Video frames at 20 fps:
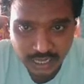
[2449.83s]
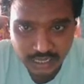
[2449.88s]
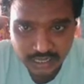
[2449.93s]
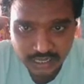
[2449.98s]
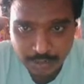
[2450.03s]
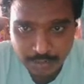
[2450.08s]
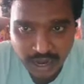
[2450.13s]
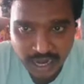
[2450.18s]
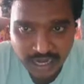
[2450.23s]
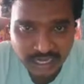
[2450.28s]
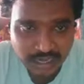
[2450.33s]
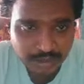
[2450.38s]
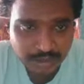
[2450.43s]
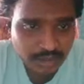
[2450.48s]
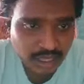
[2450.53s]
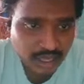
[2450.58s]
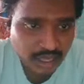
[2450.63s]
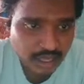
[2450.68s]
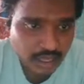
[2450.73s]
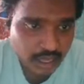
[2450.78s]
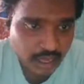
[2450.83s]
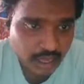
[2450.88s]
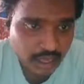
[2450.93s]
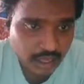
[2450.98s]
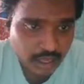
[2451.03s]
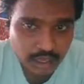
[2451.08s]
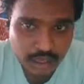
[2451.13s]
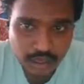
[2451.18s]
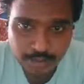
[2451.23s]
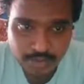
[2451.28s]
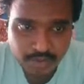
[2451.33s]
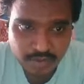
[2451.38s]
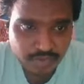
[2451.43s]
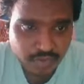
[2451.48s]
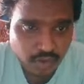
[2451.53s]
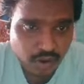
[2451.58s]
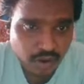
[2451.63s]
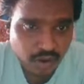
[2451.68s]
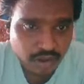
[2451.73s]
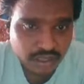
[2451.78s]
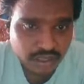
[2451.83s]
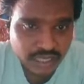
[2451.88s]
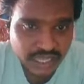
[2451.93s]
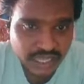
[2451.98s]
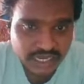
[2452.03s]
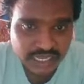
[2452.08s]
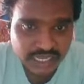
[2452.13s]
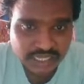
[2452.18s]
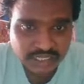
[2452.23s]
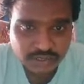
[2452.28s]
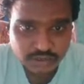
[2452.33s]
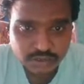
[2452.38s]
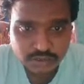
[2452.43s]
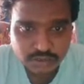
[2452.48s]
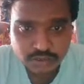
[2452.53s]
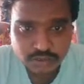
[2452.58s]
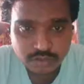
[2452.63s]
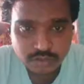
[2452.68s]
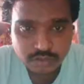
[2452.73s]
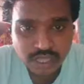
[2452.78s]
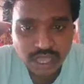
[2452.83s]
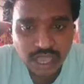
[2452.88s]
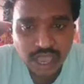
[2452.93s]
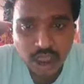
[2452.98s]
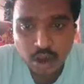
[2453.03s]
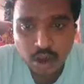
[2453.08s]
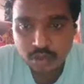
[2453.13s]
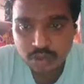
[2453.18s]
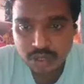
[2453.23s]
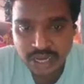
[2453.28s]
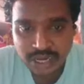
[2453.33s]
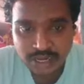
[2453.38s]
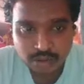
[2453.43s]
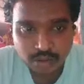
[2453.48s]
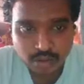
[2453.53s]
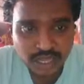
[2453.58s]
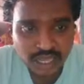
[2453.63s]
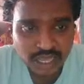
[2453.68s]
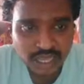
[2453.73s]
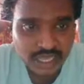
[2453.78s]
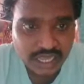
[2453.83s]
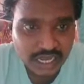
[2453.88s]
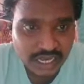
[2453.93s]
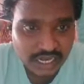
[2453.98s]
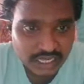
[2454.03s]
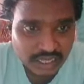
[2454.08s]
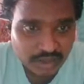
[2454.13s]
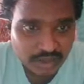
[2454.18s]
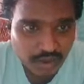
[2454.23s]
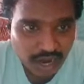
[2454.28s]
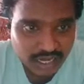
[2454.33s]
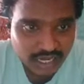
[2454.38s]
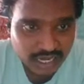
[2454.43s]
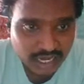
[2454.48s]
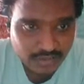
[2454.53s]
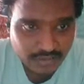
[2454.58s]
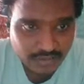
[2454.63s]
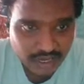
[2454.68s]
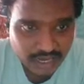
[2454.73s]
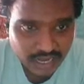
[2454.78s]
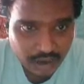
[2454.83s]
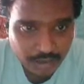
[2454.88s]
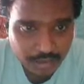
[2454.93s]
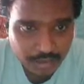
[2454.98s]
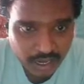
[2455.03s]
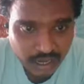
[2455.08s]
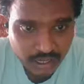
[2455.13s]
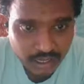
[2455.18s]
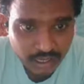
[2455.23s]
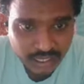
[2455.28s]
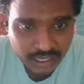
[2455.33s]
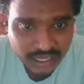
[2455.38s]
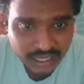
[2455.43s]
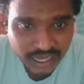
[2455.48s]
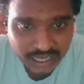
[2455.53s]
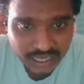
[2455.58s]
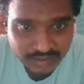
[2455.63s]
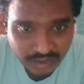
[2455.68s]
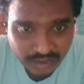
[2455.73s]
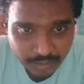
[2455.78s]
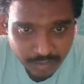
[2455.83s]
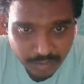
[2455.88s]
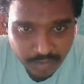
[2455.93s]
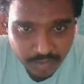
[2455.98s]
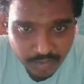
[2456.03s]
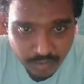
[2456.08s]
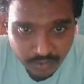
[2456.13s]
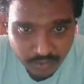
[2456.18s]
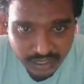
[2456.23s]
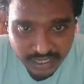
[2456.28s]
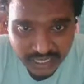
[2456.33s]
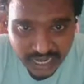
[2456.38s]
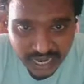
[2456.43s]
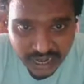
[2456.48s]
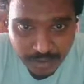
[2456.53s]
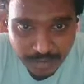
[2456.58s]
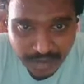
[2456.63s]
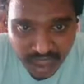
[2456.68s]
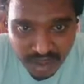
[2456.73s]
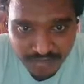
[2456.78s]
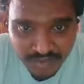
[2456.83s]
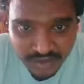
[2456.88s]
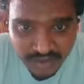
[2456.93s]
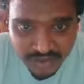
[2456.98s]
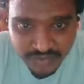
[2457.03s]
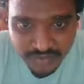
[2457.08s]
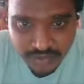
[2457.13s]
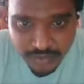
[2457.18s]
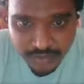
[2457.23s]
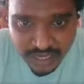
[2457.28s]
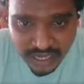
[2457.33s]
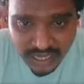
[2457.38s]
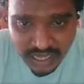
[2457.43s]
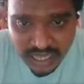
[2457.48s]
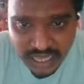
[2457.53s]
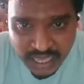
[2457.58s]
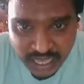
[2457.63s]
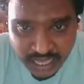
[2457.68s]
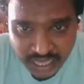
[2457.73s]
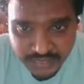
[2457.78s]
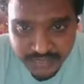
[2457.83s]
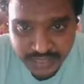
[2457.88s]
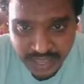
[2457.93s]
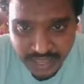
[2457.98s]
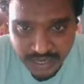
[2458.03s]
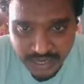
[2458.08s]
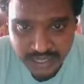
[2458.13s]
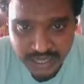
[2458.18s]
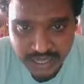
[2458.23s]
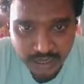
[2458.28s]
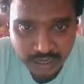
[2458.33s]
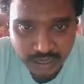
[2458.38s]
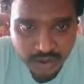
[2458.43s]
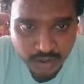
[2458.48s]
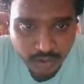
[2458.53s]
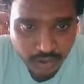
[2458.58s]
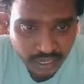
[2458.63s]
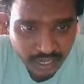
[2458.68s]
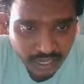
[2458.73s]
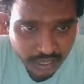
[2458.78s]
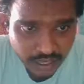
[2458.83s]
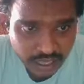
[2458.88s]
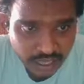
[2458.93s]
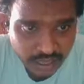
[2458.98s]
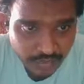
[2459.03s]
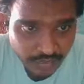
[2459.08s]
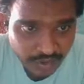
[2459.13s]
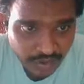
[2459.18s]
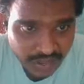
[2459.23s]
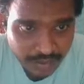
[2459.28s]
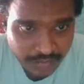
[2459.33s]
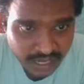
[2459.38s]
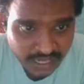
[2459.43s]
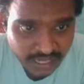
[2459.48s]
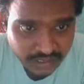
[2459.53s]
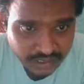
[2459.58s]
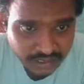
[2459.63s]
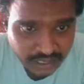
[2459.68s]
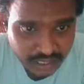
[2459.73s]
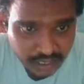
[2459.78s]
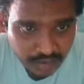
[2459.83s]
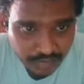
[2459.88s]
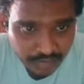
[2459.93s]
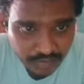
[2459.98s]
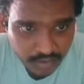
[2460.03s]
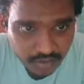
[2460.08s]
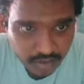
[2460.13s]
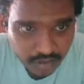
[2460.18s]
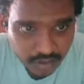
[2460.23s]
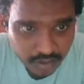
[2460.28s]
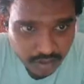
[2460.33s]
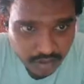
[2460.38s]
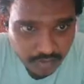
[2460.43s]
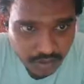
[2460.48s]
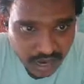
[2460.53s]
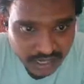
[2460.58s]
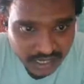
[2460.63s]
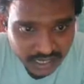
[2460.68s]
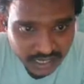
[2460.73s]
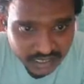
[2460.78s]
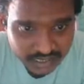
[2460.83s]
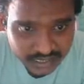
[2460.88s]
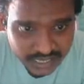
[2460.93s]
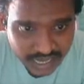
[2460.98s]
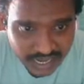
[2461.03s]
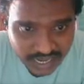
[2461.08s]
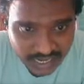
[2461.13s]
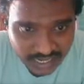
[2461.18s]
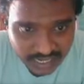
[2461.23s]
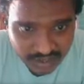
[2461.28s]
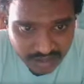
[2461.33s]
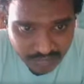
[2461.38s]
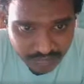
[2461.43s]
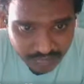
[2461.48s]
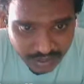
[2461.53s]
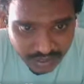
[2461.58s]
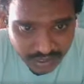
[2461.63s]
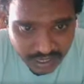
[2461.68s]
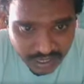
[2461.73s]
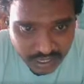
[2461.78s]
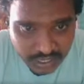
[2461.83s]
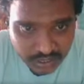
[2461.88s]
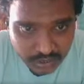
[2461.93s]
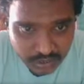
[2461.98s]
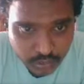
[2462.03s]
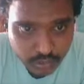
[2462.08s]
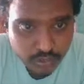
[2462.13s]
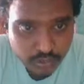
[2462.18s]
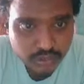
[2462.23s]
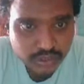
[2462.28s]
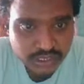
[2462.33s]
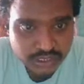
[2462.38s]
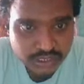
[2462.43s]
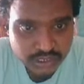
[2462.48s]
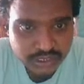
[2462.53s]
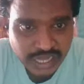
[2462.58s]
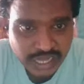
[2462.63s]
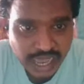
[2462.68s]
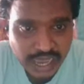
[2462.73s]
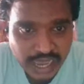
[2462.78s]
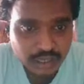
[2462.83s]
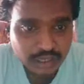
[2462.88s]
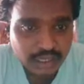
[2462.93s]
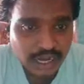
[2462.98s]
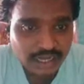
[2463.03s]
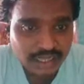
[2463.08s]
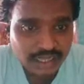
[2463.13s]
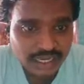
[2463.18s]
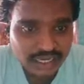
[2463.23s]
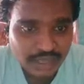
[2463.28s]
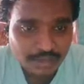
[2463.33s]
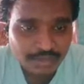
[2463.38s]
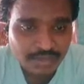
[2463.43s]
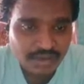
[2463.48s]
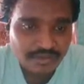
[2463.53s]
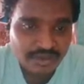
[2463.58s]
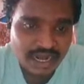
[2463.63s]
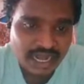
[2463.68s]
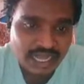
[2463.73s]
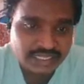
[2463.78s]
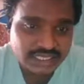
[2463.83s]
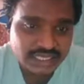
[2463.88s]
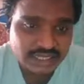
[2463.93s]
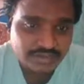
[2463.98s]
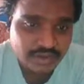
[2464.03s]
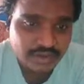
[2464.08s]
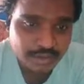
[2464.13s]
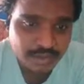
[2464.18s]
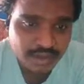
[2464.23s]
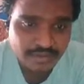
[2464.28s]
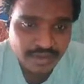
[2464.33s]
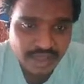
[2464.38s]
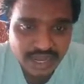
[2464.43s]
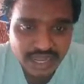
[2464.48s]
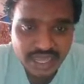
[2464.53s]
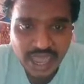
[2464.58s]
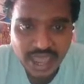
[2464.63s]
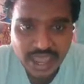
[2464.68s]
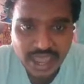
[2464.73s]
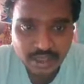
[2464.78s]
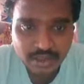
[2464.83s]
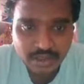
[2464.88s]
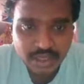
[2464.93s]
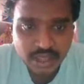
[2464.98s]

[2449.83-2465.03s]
at the bottom before they reach the outlet. Okay, here the water will come, and here some vertical baffles will be there here. Okay, why means if water is directly fed into this tank, at that time the velocity will be